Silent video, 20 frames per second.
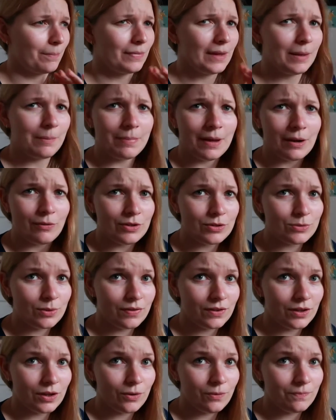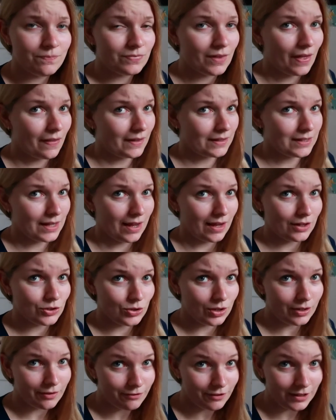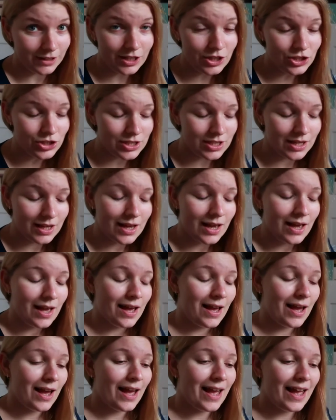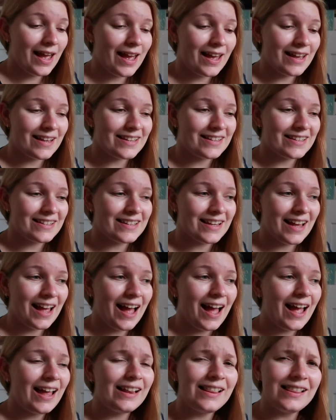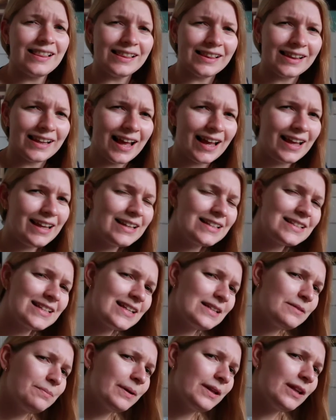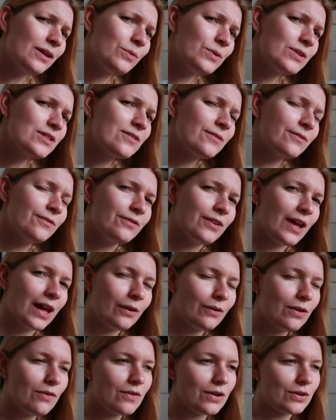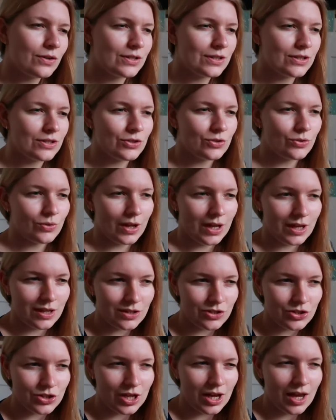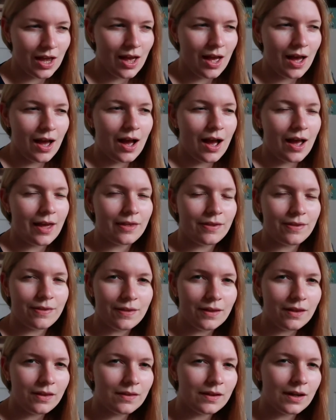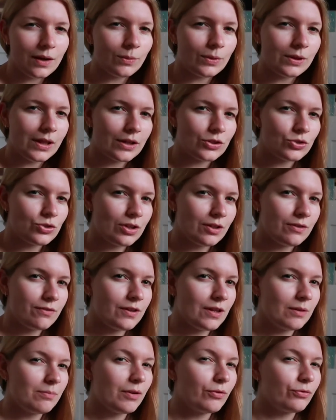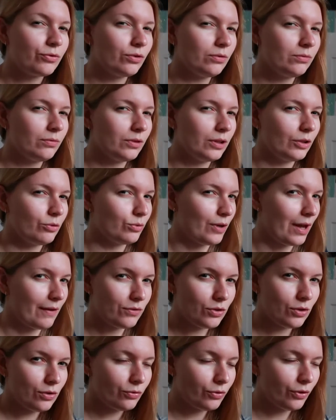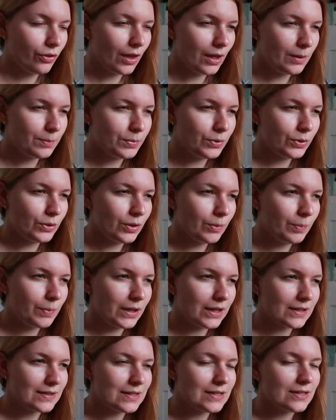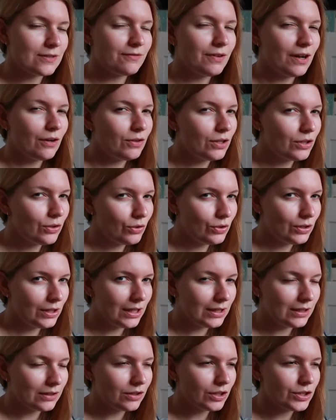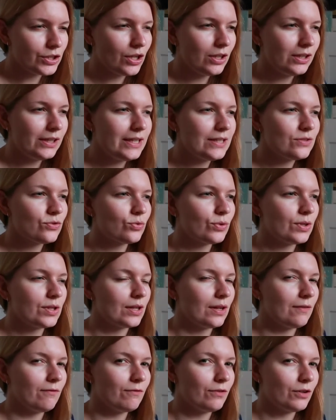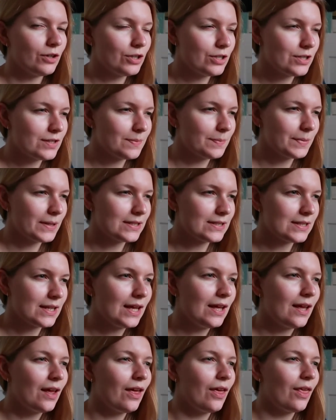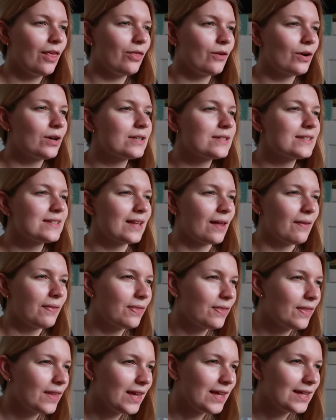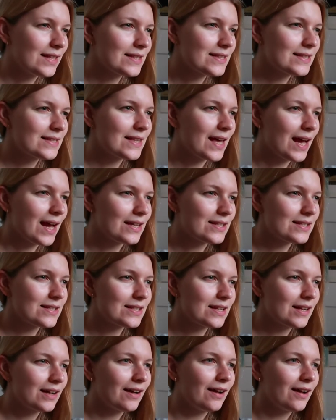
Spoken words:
In Paris With You, that I actually finished, and I liked it, but it was very strange. I think that I will actually film a full review for that book, because it's very unique. Not only it's written in verse, but there are some things that